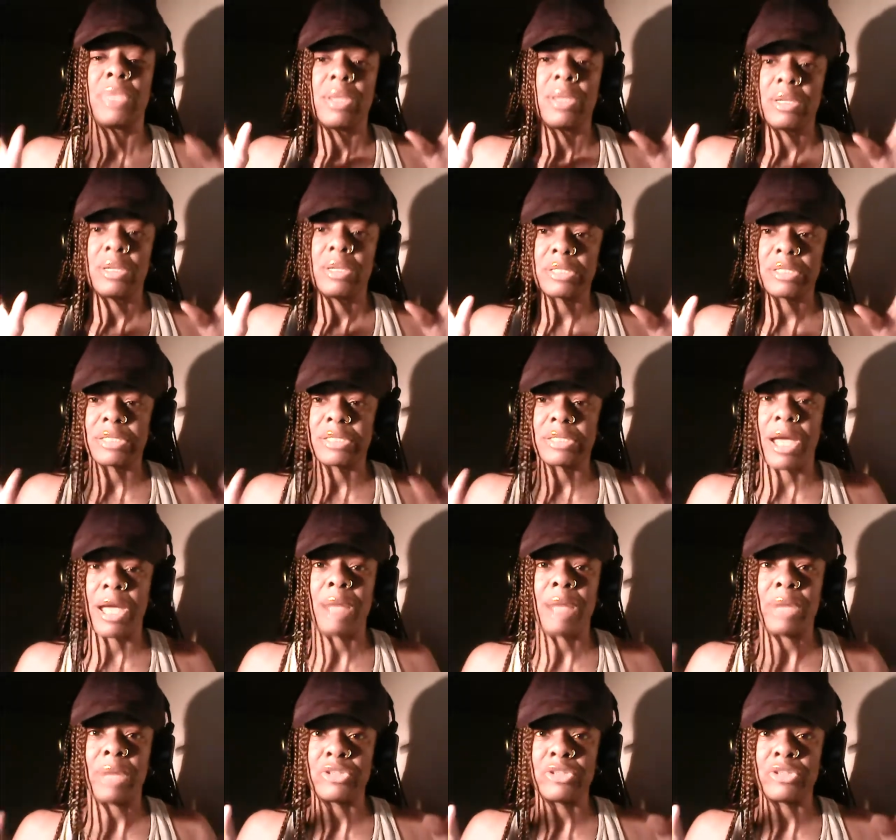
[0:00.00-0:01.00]

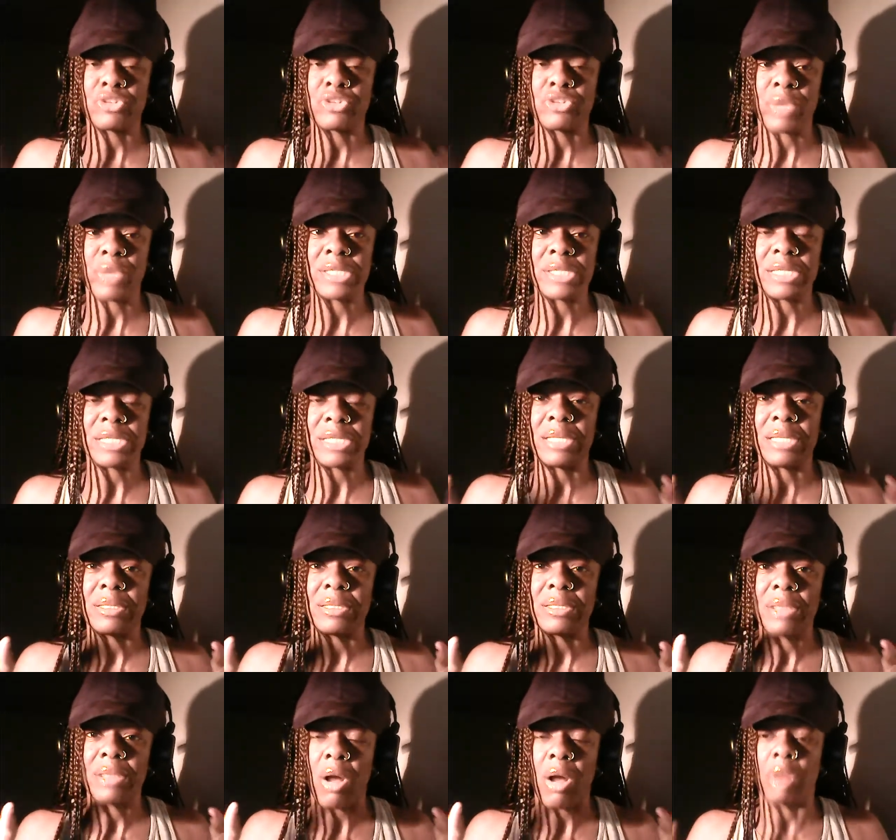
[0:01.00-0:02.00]
stop addressing
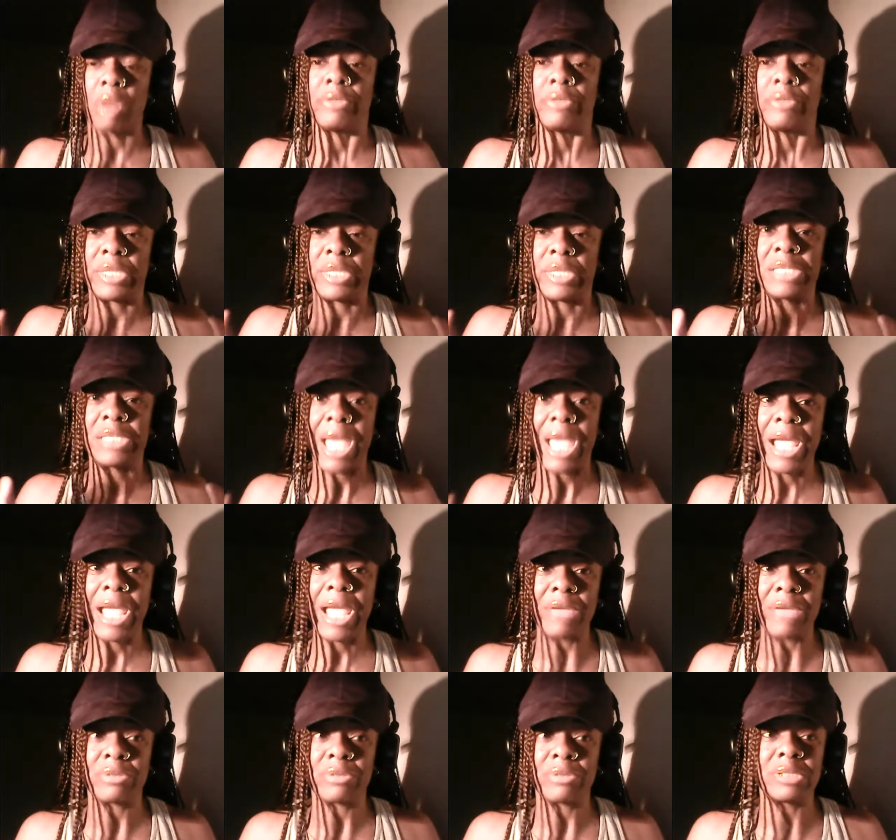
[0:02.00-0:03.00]
all of these
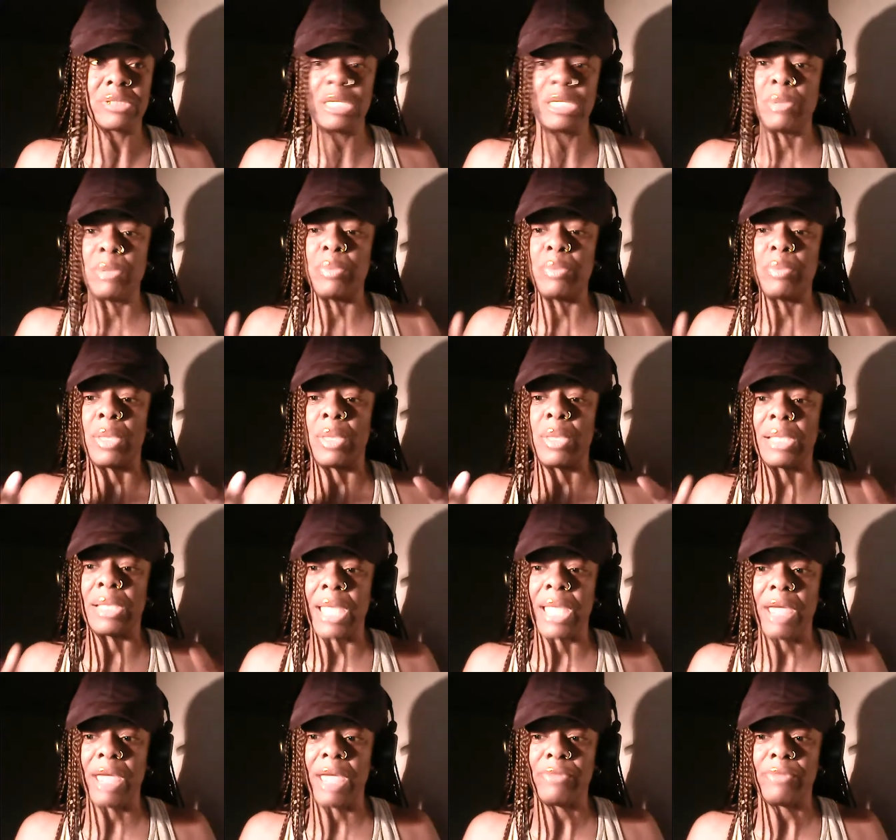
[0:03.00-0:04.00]
haters. These people are
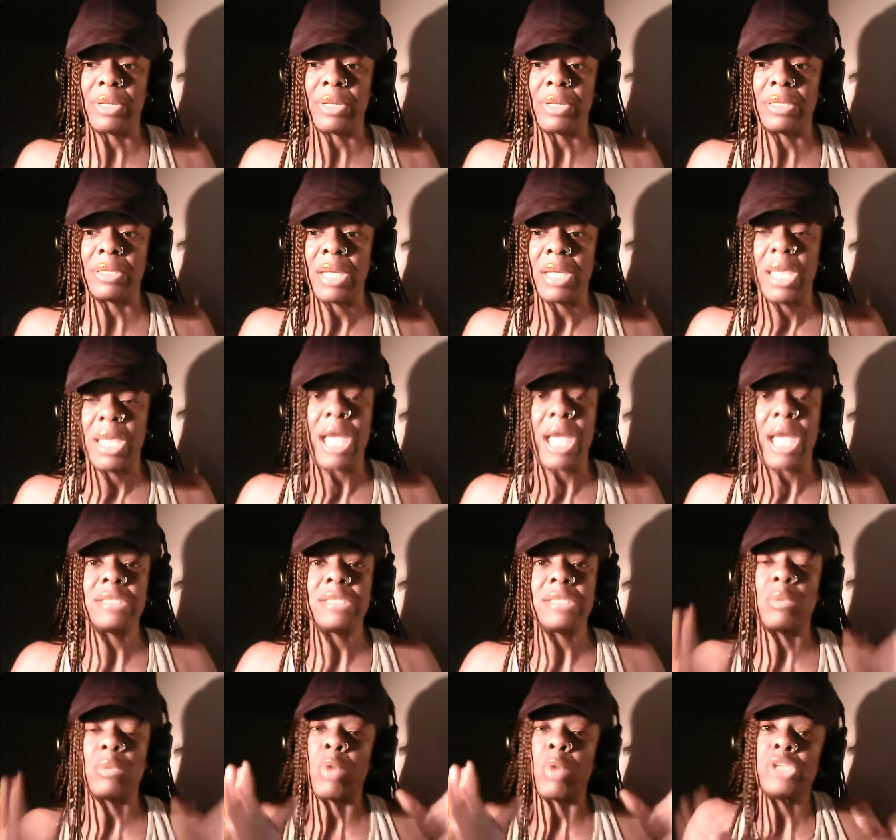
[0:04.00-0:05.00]
laughing. I
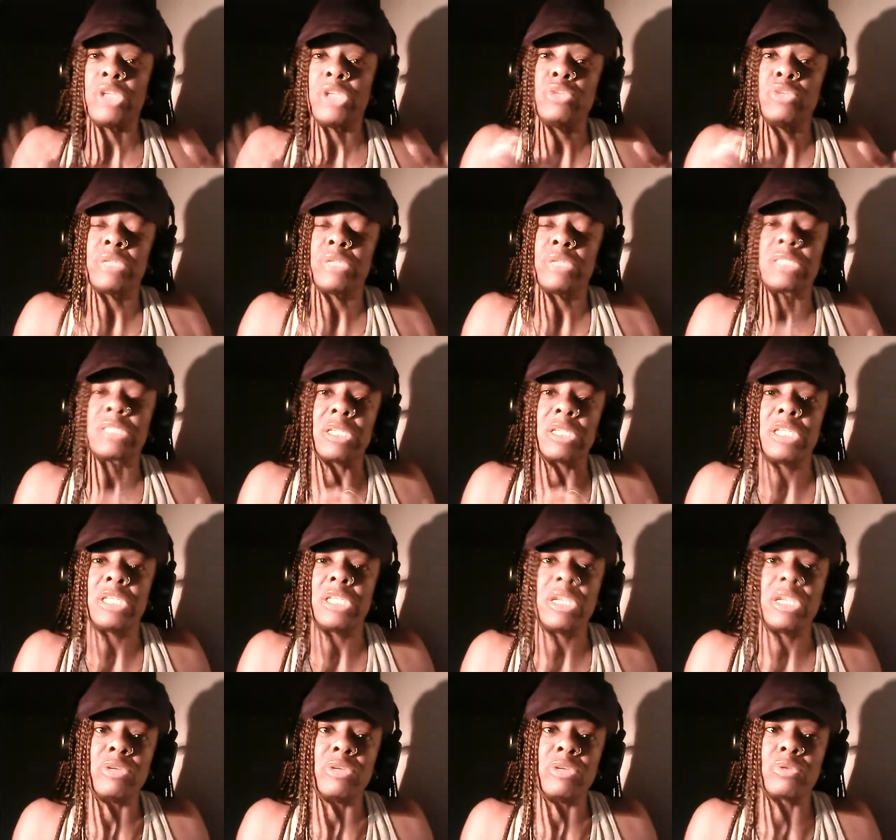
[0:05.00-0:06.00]
said, once you just
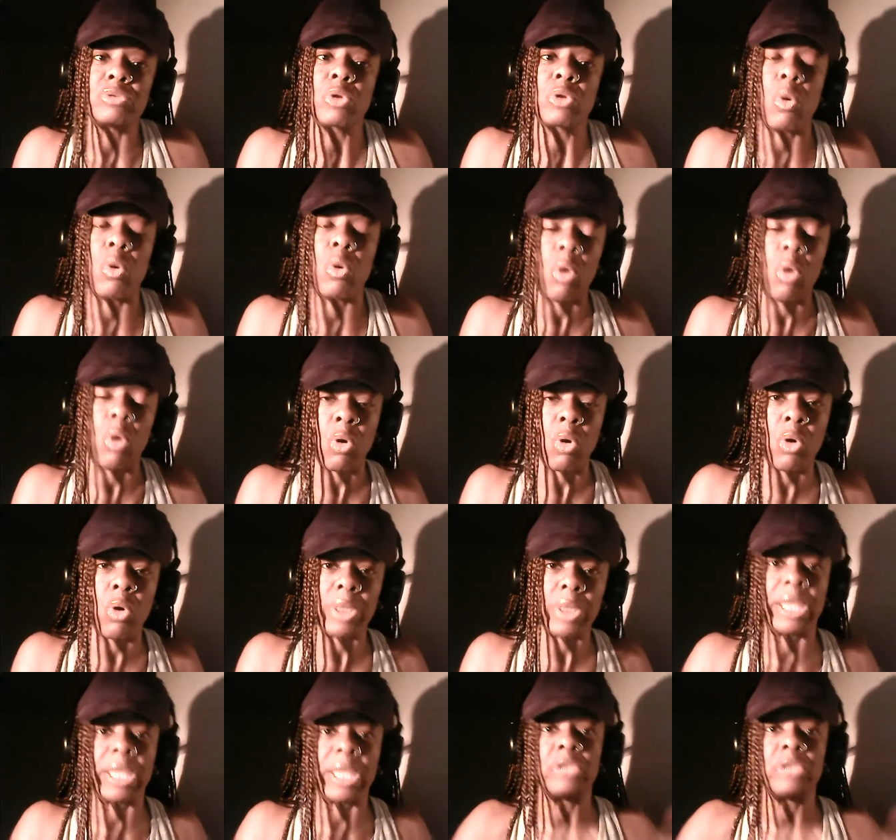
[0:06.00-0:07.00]
continue to go on and